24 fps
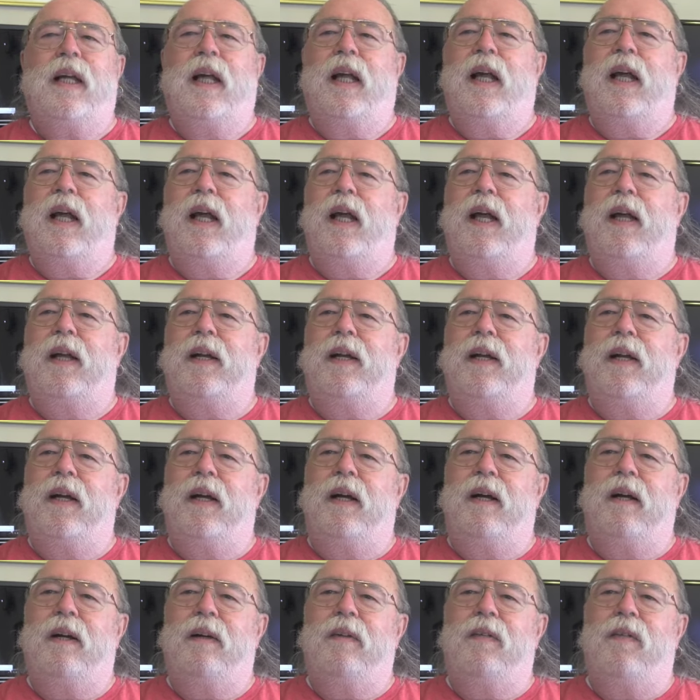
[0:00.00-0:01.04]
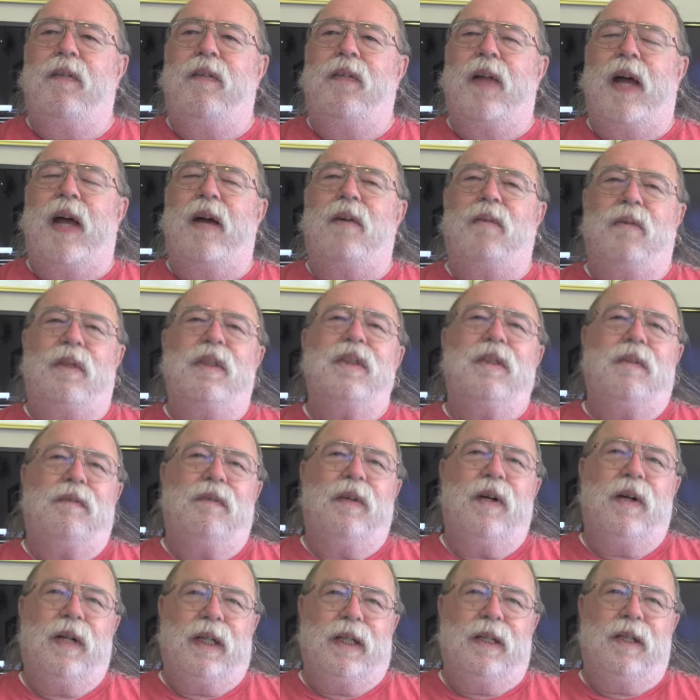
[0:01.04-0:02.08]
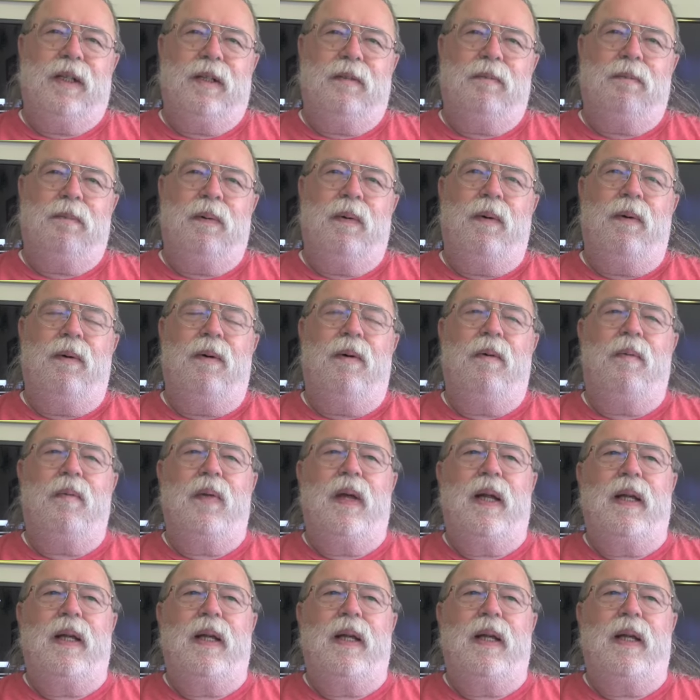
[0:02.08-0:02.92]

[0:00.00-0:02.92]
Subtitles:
And that was a very good poem.